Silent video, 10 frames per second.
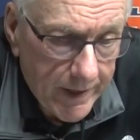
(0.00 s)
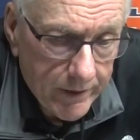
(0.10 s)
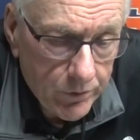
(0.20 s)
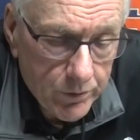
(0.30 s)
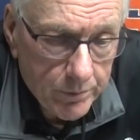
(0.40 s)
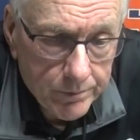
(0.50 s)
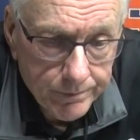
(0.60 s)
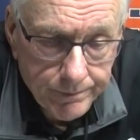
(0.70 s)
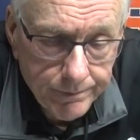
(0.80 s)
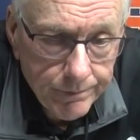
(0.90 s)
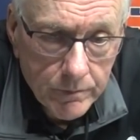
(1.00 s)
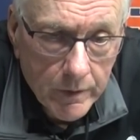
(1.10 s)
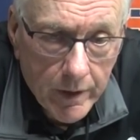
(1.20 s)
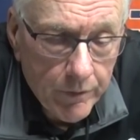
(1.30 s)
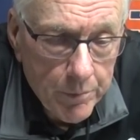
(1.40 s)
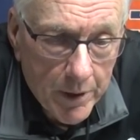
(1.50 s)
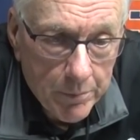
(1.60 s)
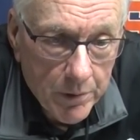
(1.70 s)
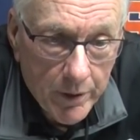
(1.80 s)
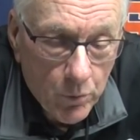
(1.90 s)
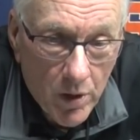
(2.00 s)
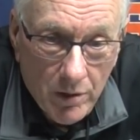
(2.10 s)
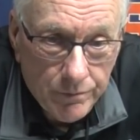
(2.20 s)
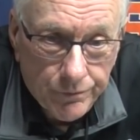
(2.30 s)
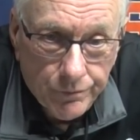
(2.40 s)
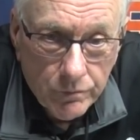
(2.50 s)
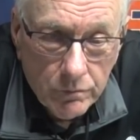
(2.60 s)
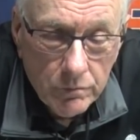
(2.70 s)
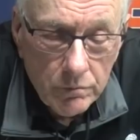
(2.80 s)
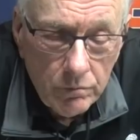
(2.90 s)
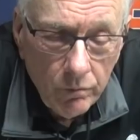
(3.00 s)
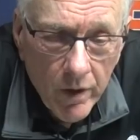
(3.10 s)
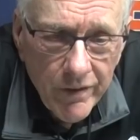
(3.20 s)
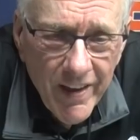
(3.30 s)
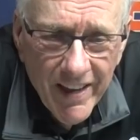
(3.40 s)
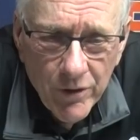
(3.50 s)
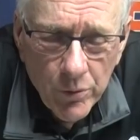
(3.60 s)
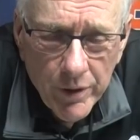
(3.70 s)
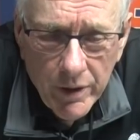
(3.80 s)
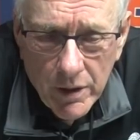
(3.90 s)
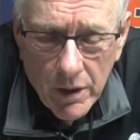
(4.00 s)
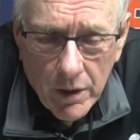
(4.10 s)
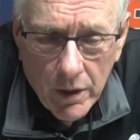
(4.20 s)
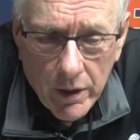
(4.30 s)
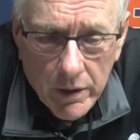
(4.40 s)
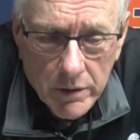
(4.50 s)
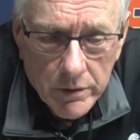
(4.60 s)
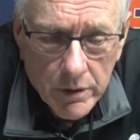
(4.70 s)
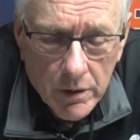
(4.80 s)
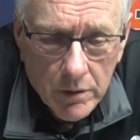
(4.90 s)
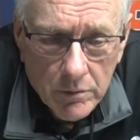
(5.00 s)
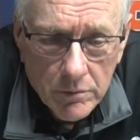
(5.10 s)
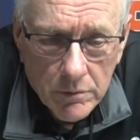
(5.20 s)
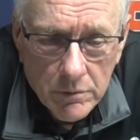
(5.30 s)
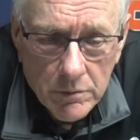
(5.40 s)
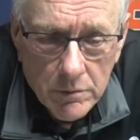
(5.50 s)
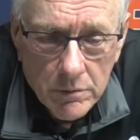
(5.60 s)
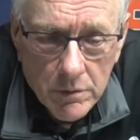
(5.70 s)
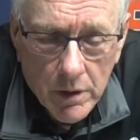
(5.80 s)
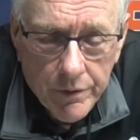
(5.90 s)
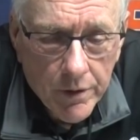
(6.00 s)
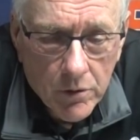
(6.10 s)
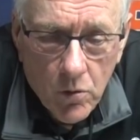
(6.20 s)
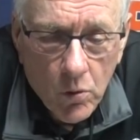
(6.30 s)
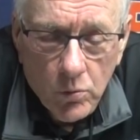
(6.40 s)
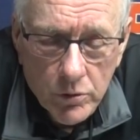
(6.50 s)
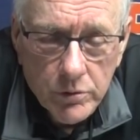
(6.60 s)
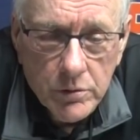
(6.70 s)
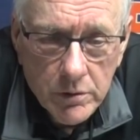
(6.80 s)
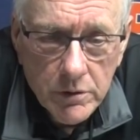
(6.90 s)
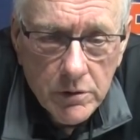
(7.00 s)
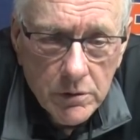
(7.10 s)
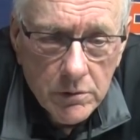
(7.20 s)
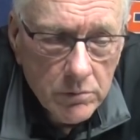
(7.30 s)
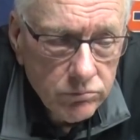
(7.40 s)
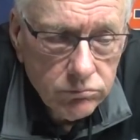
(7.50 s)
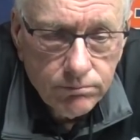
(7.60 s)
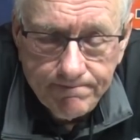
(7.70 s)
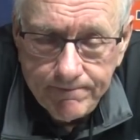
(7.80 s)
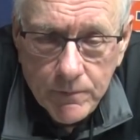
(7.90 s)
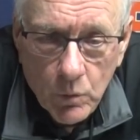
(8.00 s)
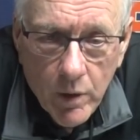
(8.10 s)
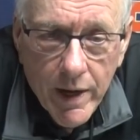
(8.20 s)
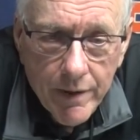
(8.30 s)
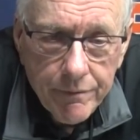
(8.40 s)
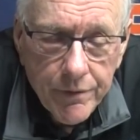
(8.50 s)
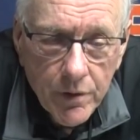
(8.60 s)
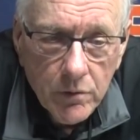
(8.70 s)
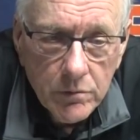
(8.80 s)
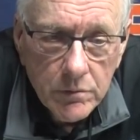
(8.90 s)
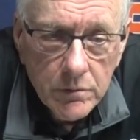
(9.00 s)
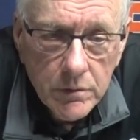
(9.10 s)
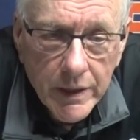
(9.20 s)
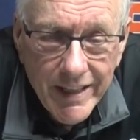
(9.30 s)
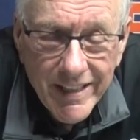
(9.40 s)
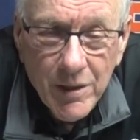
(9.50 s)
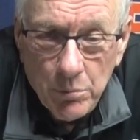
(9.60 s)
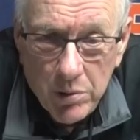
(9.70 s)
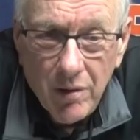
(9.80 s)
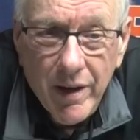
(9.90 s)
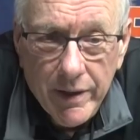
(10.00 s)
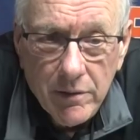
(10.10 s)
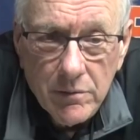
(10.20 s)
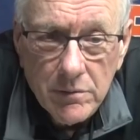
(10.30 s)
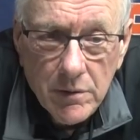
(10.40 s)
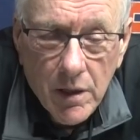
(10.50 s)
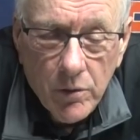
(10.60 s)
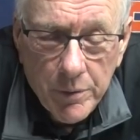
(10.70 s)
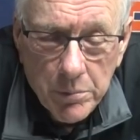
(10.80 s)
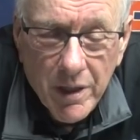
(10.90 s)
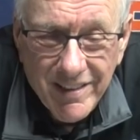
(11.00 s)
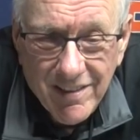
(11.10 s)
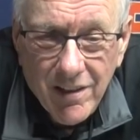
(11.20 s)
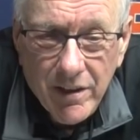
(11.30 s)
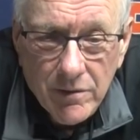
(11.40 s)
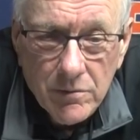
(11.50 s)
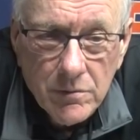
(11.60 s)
that, you know, everybody played well in that unit. And I thought Cole was, this is the way I feel that he can play, how he played tonight.